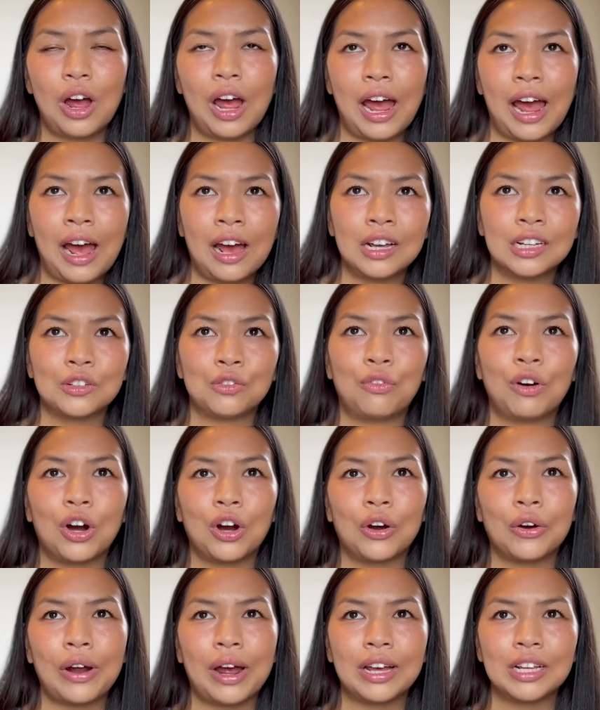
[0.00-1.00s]
as
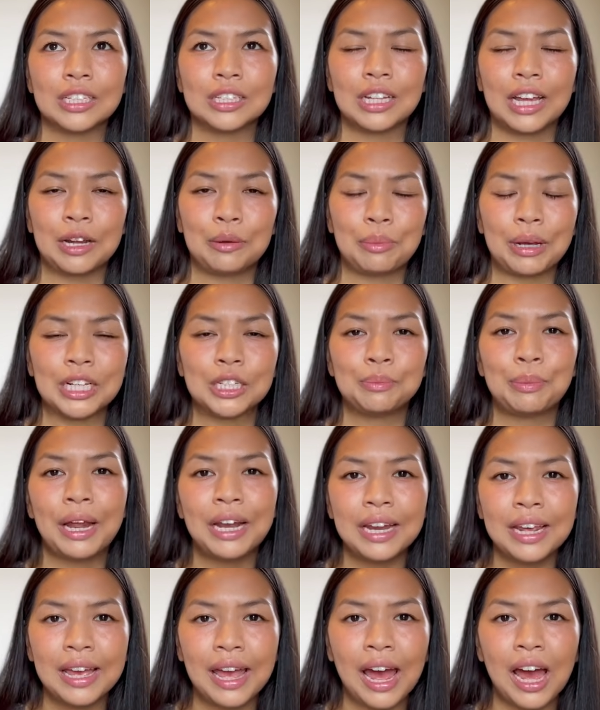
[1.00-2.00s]
far as my
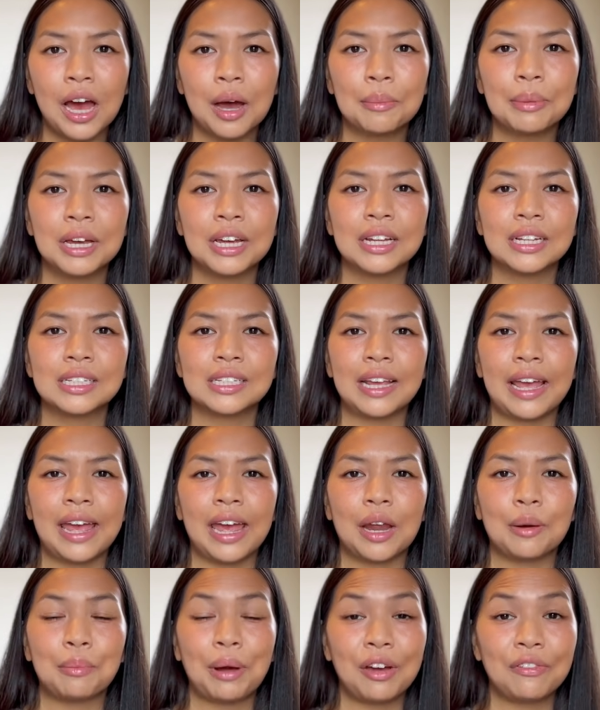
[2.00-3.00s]
spending habits
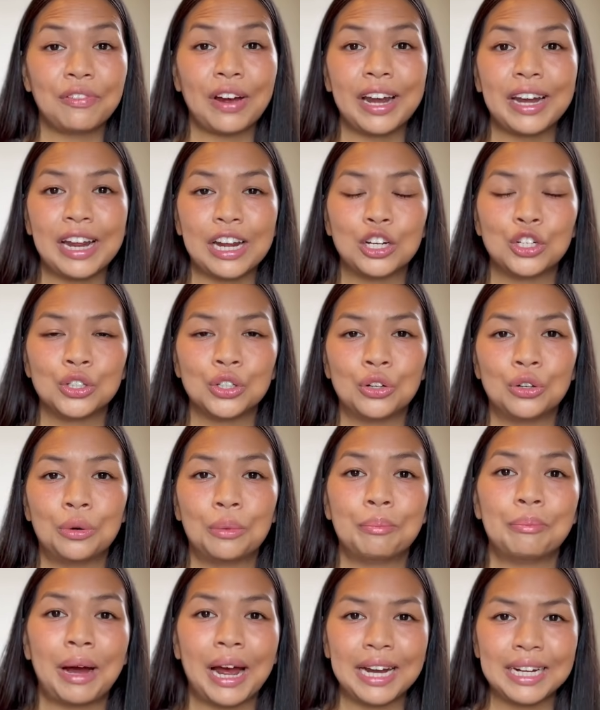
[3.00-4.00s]
and my financial
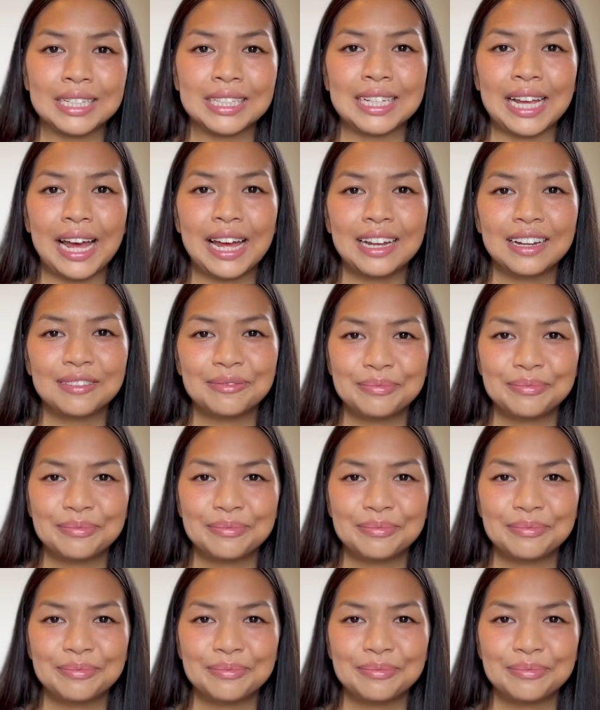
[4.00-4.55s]
mindset.